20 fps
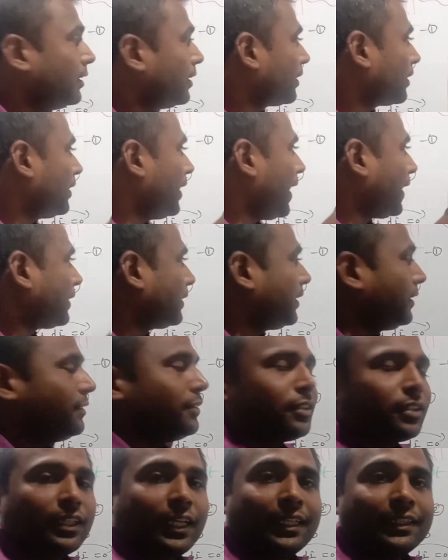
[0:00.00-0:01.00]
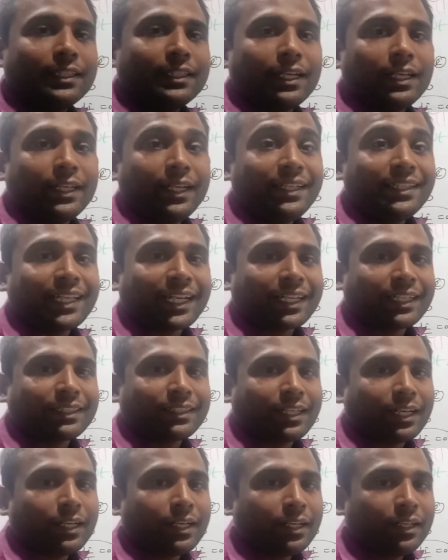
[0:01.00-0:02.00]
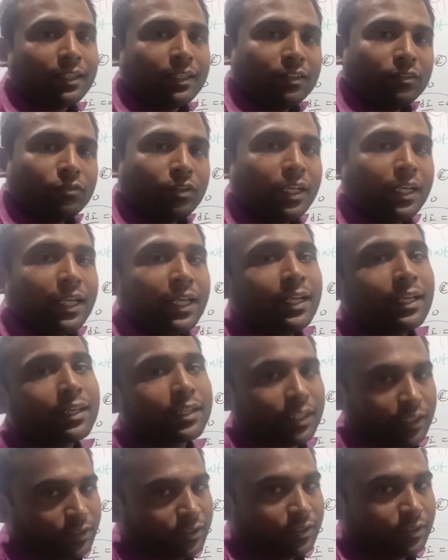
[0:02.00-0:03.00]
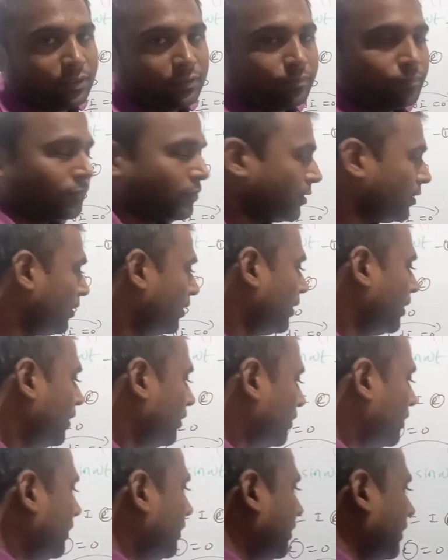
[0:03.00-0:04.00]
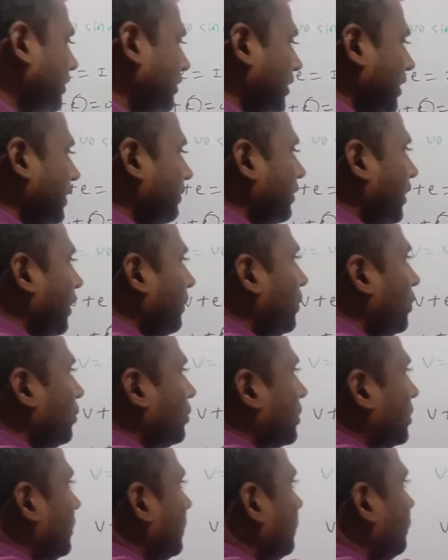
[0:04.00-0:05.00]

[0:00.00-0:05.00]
reactance in the inductor will increase. So this is about